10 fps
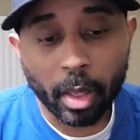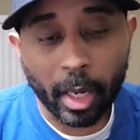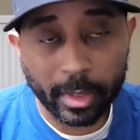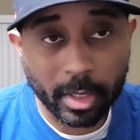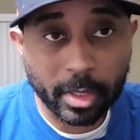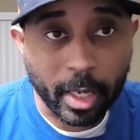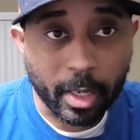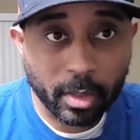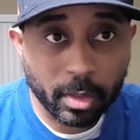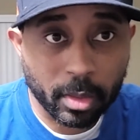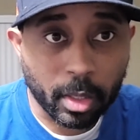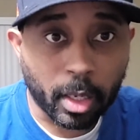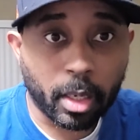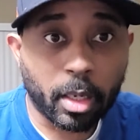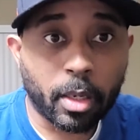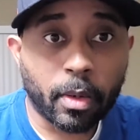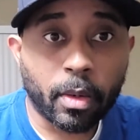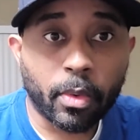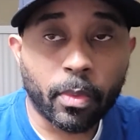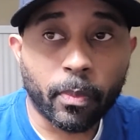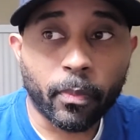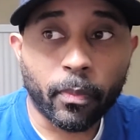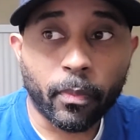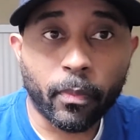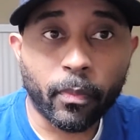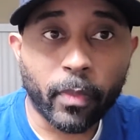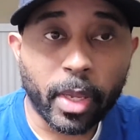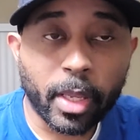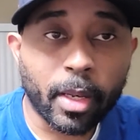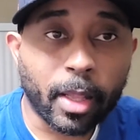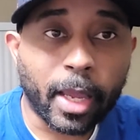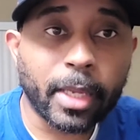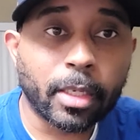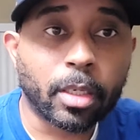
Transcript: I did that, and it lightened